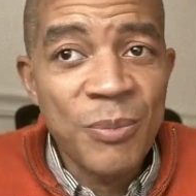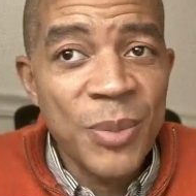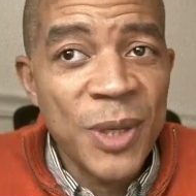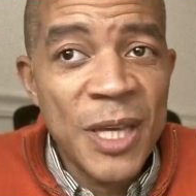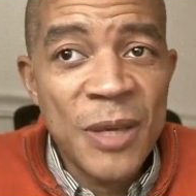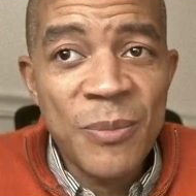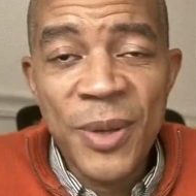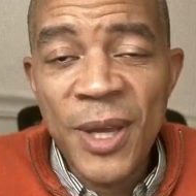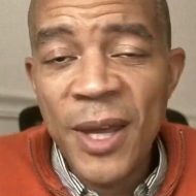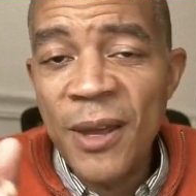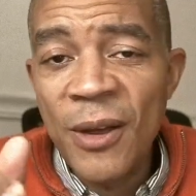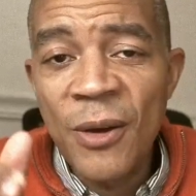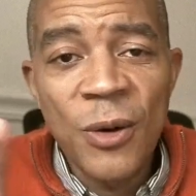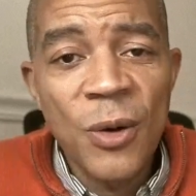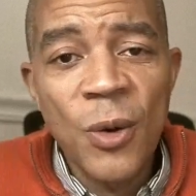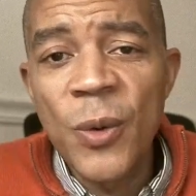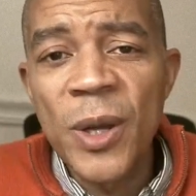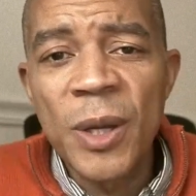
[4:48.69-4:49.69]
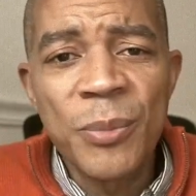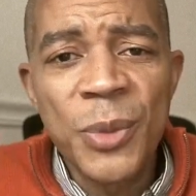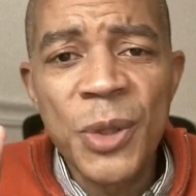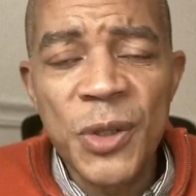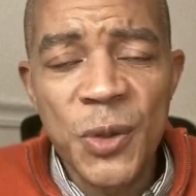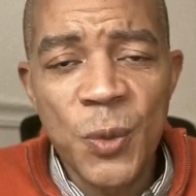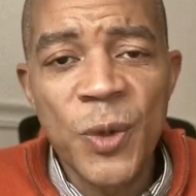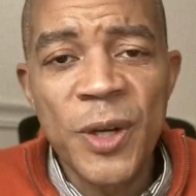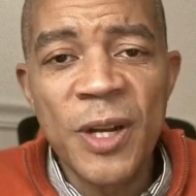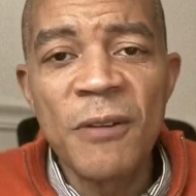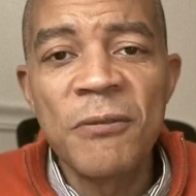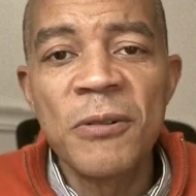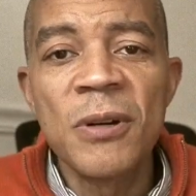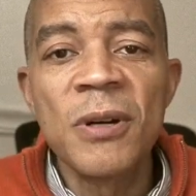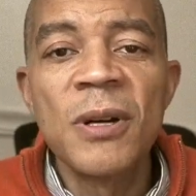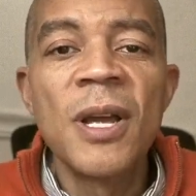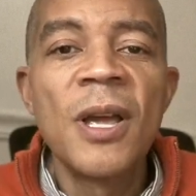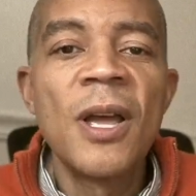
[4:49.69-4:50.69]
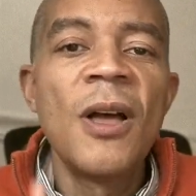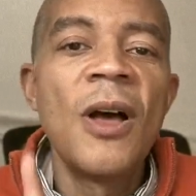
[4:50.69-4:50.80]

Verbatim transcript: PayPal, QuickBooks, whatever.